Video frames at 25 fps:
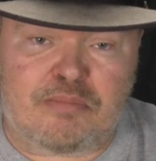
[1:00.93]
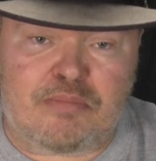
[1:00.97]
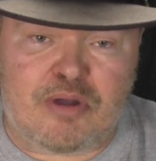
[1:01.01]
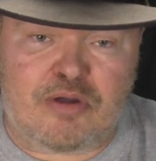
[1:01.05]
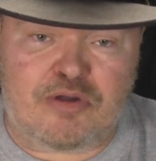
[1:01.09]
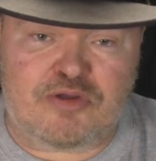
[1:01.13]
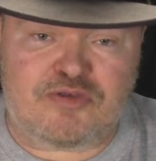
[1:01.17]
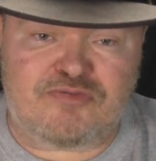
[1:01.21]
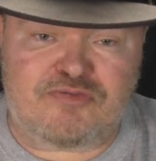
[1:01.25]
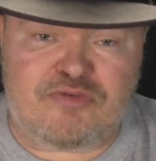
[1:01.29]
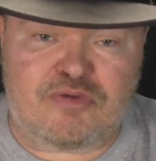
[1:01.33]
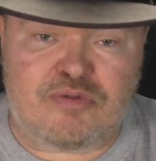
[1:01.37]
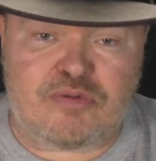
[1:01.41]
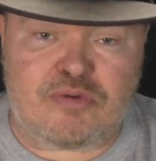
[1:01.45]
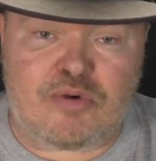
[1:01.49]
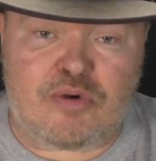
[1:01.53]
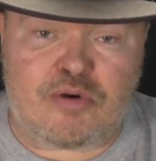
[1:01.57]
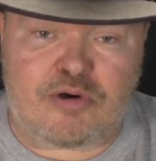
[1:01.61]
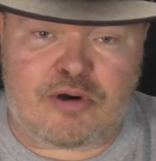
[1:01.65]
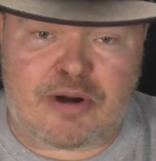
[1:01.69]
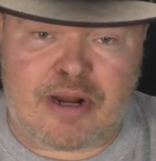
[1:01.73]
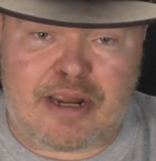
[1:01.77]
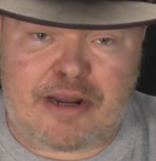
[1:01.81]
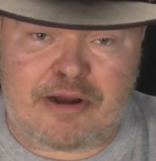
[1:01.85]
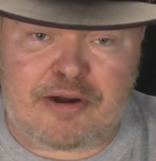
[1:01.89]
boastful
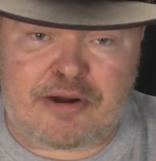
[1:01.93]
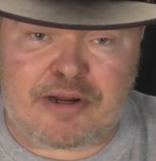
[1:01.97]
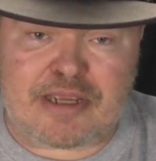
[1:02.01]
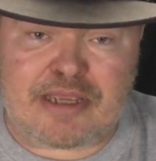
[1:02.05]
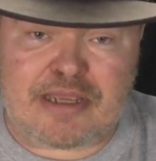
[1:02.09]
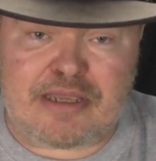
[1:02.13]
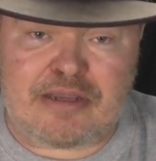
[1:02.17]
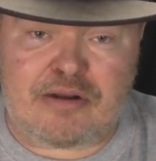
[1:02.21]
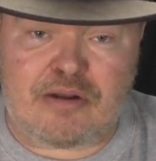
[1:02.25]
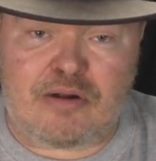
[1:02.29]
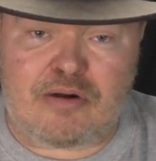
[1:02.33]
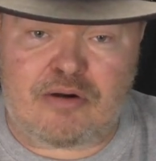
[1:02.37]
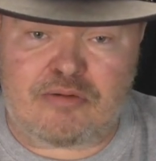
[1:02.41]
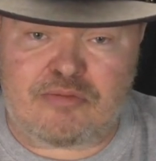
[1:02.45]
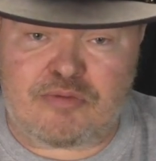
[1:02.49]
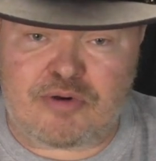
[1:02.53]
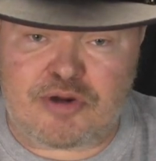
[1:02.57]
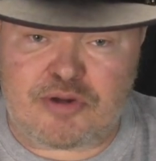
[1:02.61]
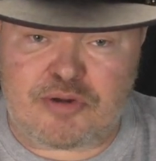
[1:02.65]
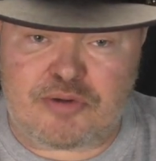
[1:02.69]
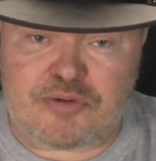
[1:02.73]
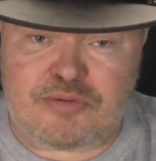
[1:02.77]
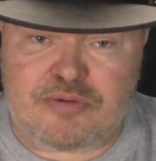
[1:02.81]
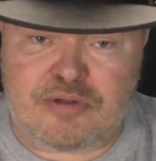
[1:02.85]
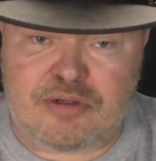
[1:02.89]
or arrogant or
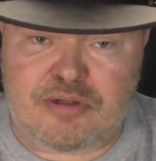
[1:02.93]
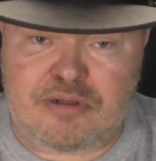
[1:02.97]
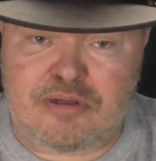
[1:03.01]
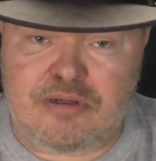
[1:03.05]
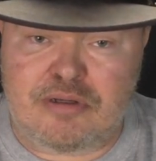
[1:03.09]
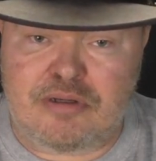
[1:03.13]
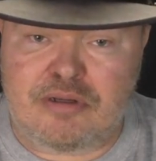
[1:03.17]
rude.